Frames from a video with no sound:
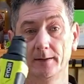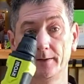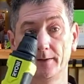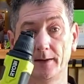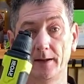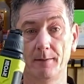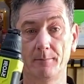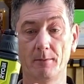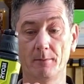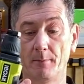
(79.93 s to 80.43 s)
to
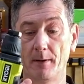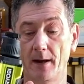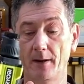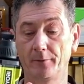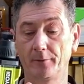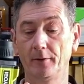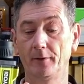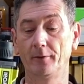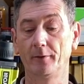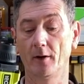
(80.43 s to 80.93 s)
keep the
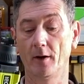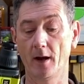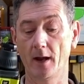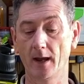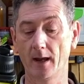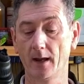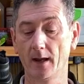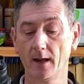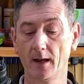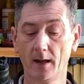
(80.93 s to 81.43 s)
battery dry.
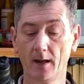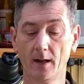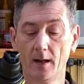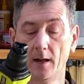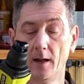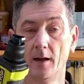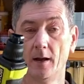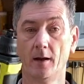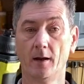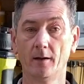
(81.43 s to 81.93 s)

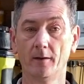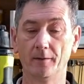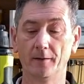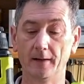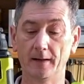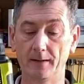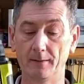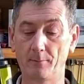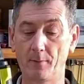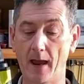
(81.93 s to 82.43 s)

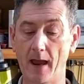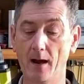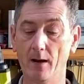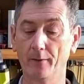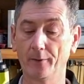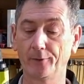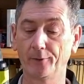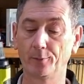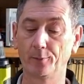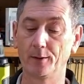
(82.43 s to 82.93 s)
The
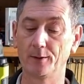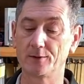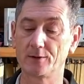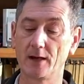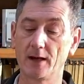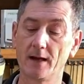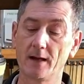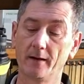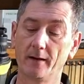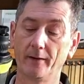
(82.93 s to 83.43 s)
power switch
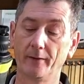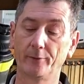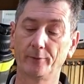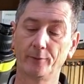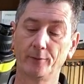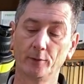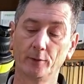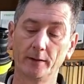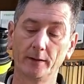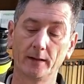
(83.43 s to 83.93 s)
here is
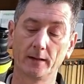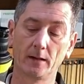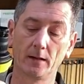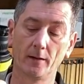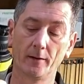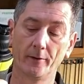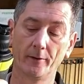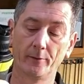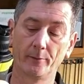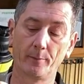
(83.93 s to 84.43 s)
fully
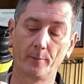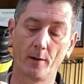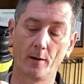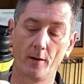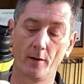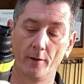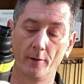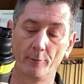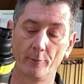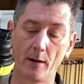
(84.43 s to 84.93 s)
enclosed
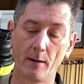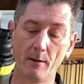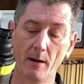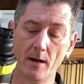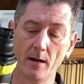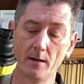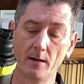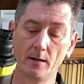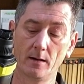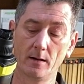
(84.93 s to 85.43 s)
behind rubber.